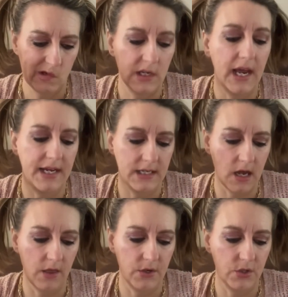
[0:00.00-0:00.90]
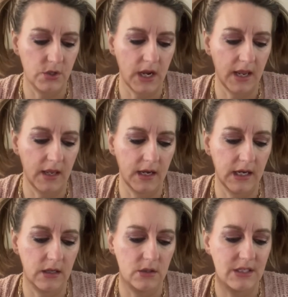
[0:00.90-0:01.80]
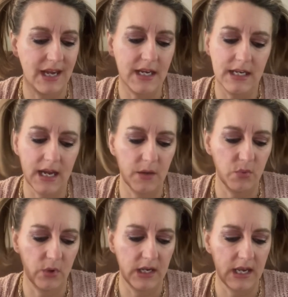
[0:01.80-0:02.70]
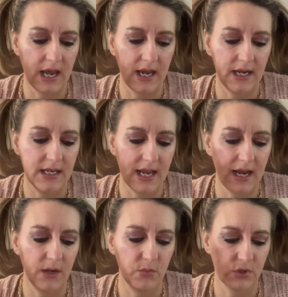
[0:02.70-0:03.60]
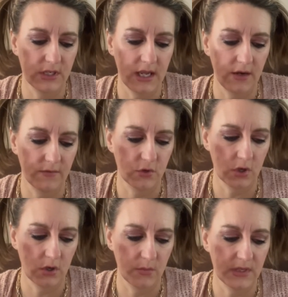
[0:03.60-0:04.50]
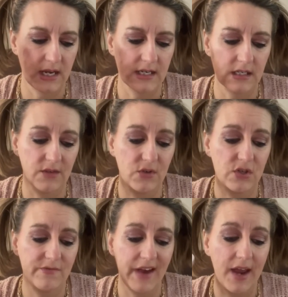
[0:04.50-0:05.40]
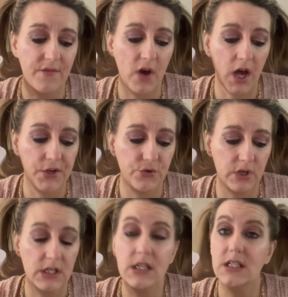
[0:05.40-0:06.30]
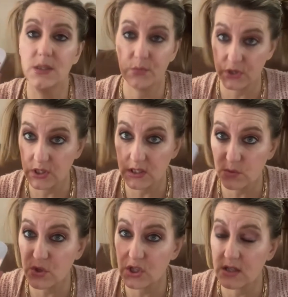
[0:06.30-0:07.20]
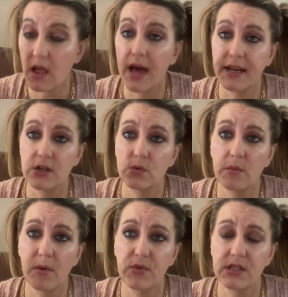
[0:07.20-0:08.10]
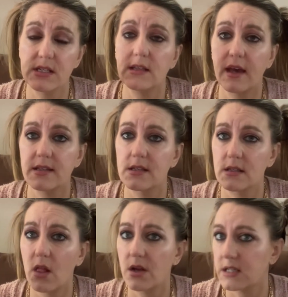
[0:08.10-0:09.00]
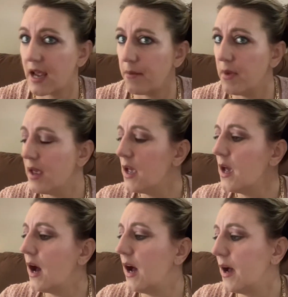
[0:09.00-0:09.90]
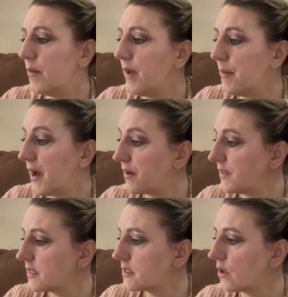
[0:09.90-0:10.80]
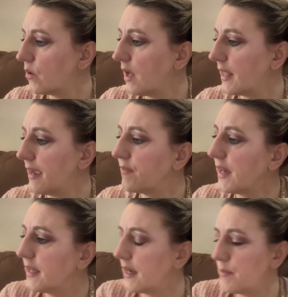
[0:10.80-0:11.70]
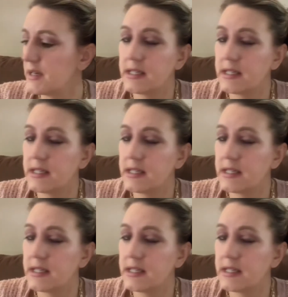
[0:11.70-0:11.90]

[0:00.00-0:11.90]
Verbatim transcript: $9 and it kills 99.99% of germs and it delivers 500 spritzes, which is a lot. And I do remember this did last us a long time. Um, I'm out of it, so I'll add that. I might